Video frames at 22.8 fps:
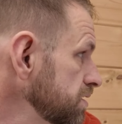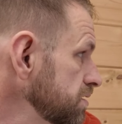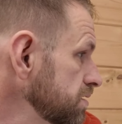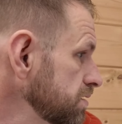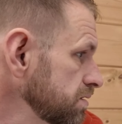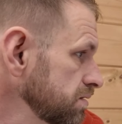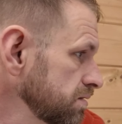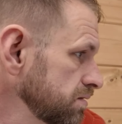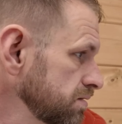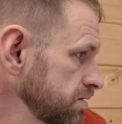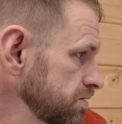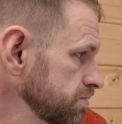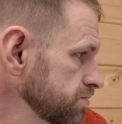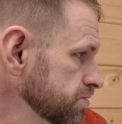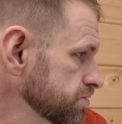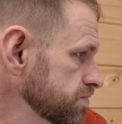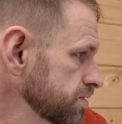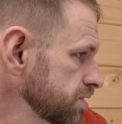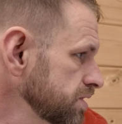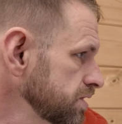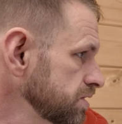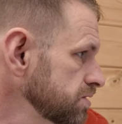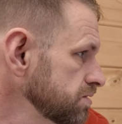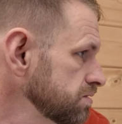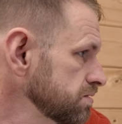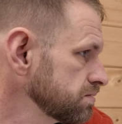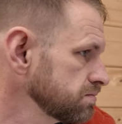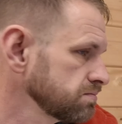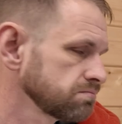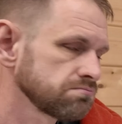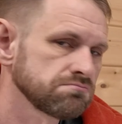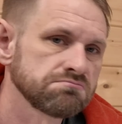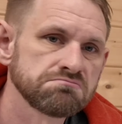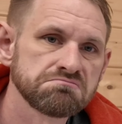It, it looks really good,
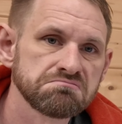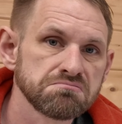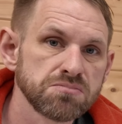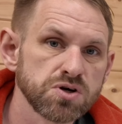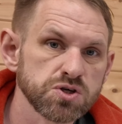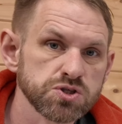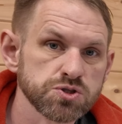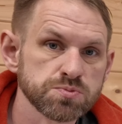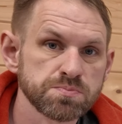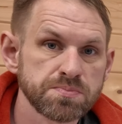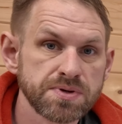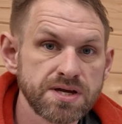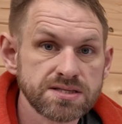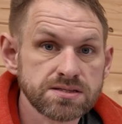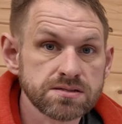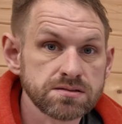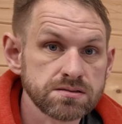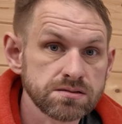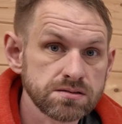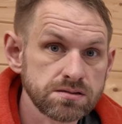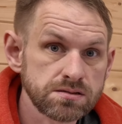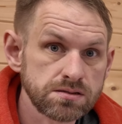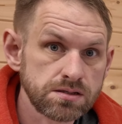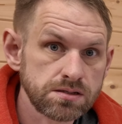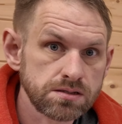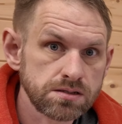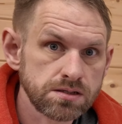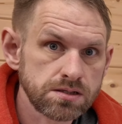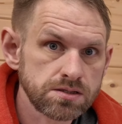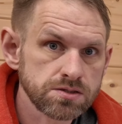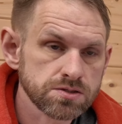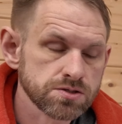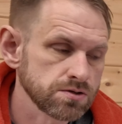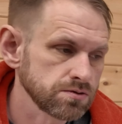much better than the
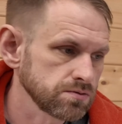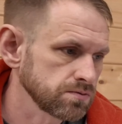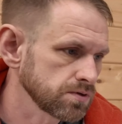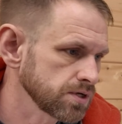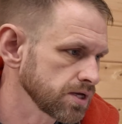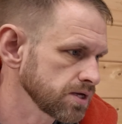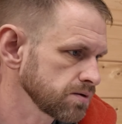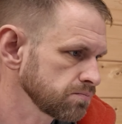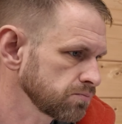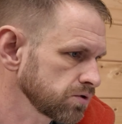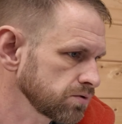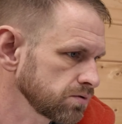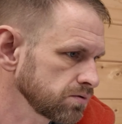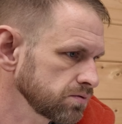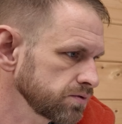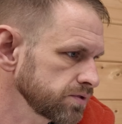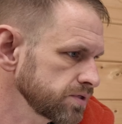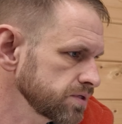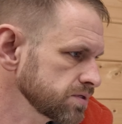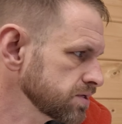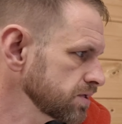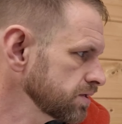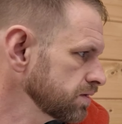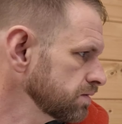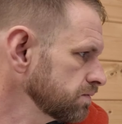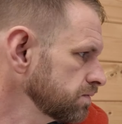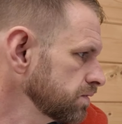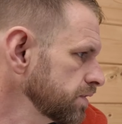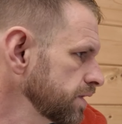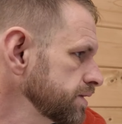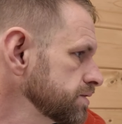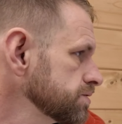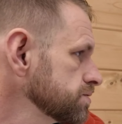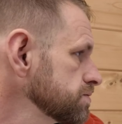internal camera on this little
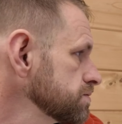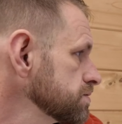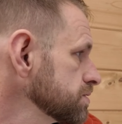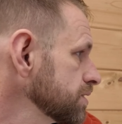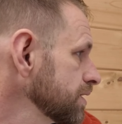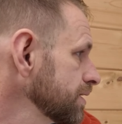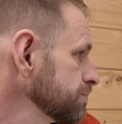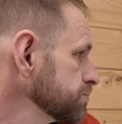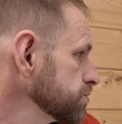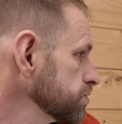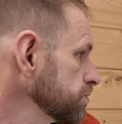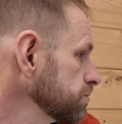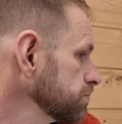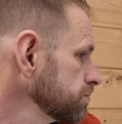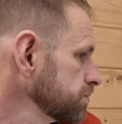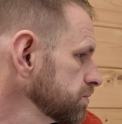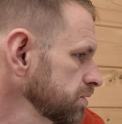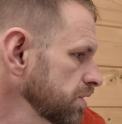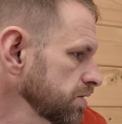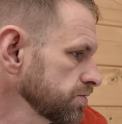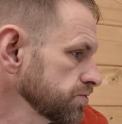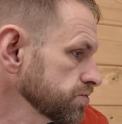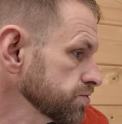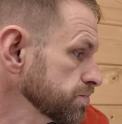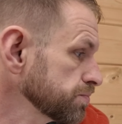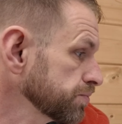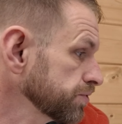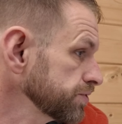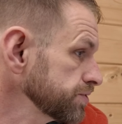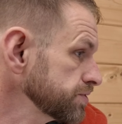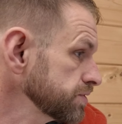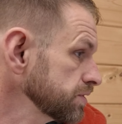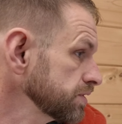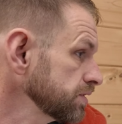Asus laptop,
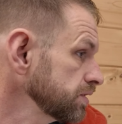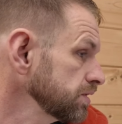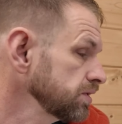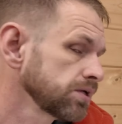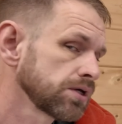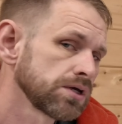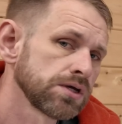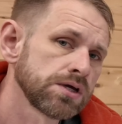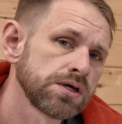unsurprisingly.